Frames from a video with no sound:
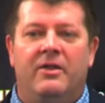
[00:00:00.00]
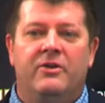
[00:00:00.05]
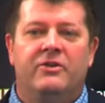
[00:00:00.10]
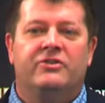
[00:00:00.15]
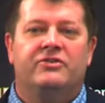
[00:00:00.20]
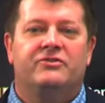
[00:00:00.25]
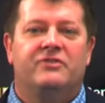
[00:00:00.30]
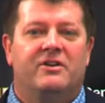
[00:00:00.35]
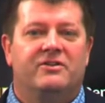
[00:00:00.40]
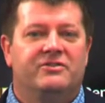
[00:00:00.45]

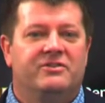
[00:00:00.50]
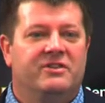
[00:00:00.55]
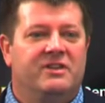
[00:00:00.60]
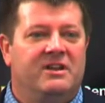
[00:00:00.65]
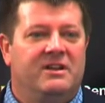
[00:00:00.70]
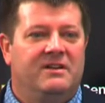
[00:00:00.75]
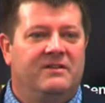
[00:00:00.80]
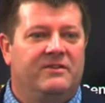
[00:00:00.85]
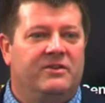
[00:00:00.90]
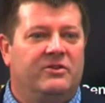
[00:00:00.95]
other structured
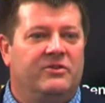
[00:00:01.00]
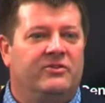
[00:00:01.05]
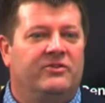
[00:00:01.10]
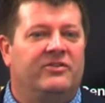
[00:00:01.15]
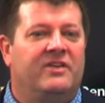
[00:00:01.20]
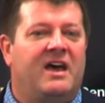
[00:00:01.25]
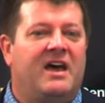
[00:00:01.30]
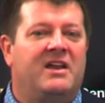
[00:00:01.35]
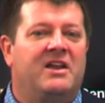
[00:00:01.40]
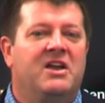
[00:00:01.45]

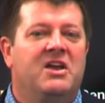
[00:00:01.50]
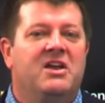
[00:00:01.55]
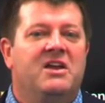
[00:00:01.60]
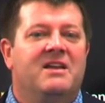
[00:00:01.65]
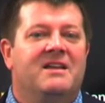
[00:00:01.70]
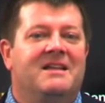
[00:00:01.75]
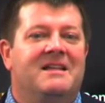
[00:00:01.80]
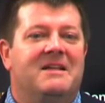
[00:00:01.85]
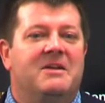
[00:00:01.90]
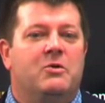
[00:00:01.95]
interviews that
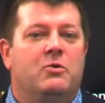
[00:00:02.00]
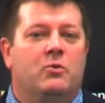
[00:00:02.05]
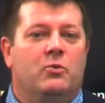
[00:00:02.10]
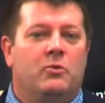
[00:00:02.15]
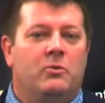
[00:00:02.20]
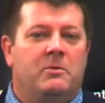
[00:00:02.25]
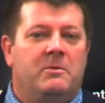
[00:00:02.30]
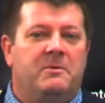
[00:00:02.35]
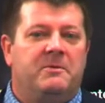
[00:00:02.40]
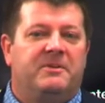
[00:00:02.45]

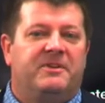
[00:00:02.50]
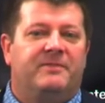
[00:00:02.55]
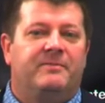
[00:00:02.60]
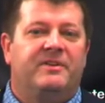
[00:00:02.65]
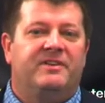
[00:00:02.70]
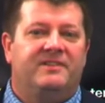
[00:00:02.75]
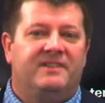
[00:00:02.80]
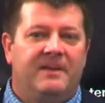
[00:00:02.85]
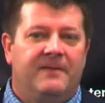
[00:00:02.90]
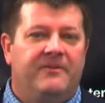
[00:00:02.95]

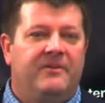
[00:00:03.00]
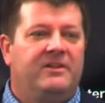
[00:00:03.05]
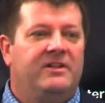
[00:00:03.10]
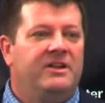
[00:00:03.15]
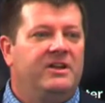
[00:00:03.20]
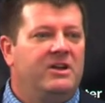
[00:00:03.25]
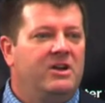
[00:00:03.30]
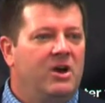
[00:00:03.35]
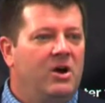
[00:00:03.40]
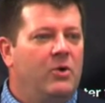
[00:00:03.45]

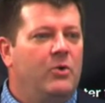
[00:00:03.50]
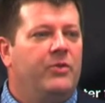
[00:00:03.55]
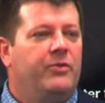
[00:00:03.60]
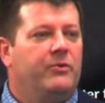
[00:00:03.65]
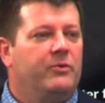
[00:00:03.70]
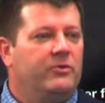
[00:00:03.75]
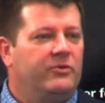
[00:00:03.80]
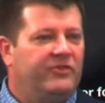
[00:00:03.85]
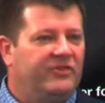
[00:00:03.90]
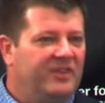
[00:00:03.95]
specifically go
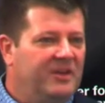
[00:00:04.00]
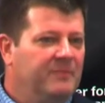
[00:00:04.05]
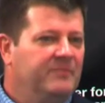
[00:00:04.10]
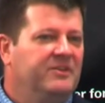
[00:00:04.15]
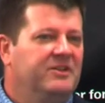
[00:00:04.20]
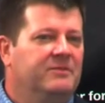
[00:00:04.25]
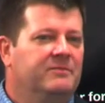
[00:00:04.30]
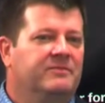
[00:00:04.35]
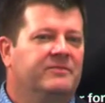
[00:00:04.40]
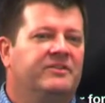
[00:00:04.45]
through
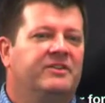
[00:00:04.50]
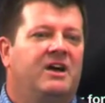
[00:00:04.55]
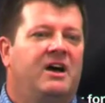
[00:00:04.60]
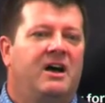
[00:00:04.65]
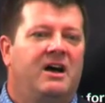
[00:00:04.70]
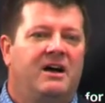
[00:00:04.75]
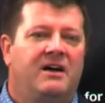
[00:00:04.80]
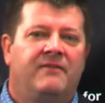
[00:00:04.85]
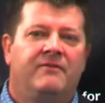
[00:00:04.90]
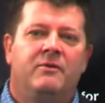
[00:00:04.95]
symptoms
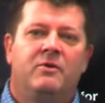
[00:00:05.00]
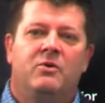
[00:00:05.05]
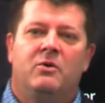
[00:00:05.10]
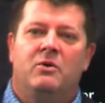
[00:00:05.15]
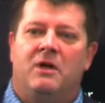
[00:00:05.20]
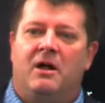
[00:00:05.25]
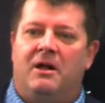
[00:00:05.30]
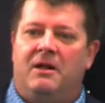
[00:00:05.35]
of